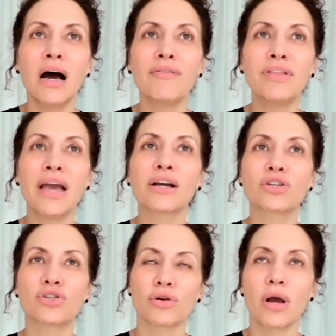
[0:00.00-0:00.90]
of the
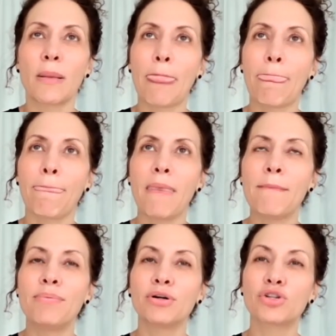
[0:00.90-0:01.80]
extra
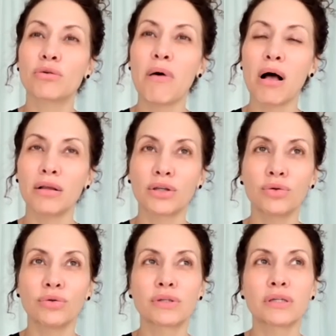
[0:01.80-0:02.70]
and put your
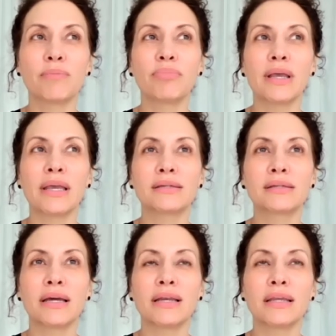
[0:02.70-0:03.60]
molecules in a place
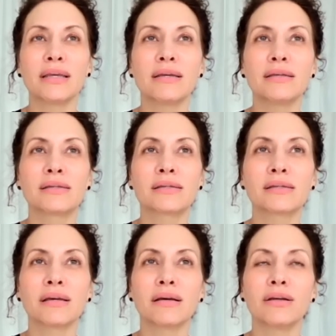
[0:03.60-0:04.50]
that is
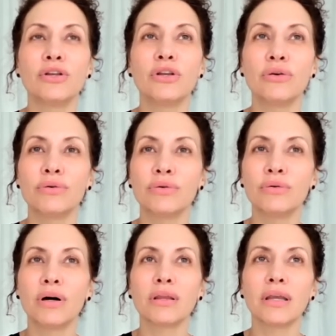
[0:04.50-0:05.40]

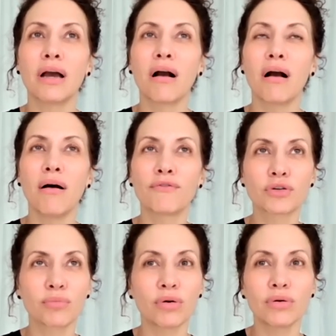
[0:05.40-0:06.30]
newly
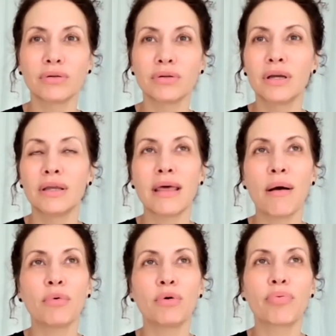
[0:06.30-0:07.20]
uncomfortable,
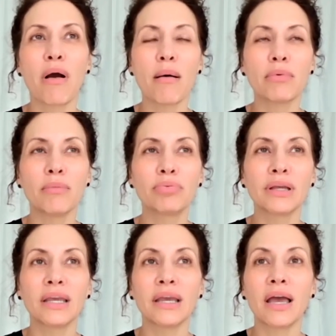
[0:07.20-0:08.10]
that will
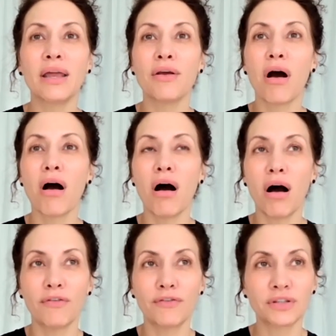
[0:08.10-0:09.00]
probably and
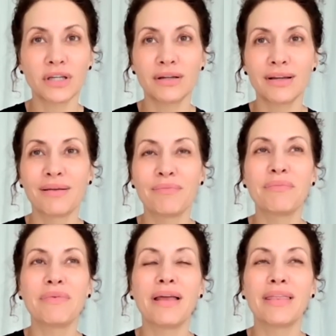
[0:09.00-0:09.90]
often
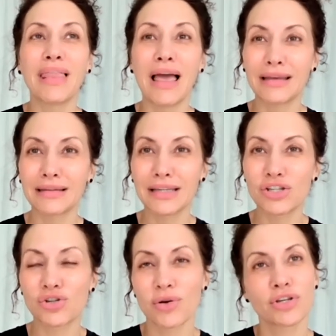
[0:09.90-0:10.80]
likely
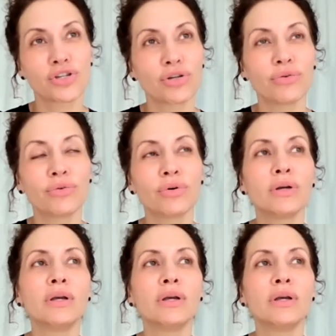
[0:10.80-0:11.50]
stretch you.